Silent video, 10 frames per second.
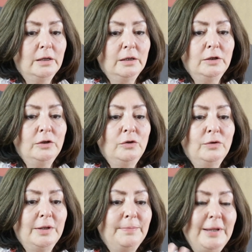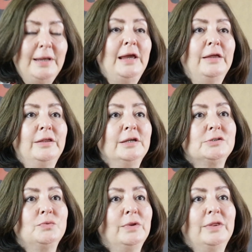you can be an
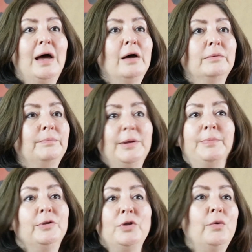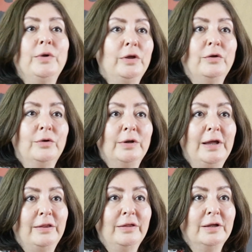atheist without people knowing you're an
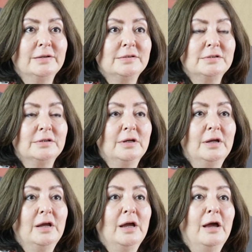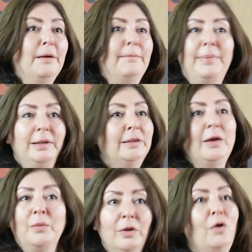atheist, but
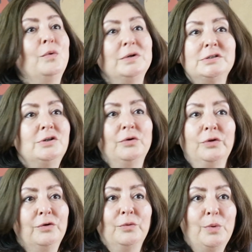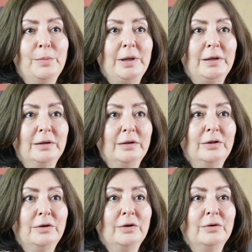they will always know you're a woman,
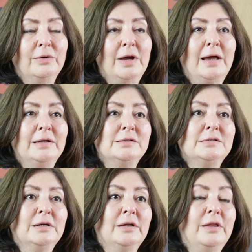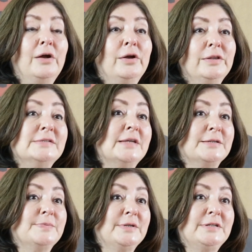you know, and there are these
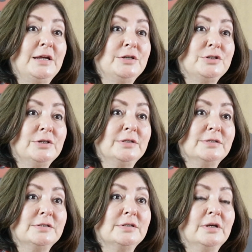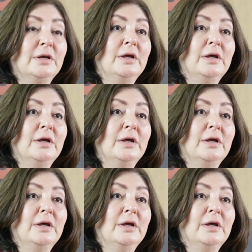expectations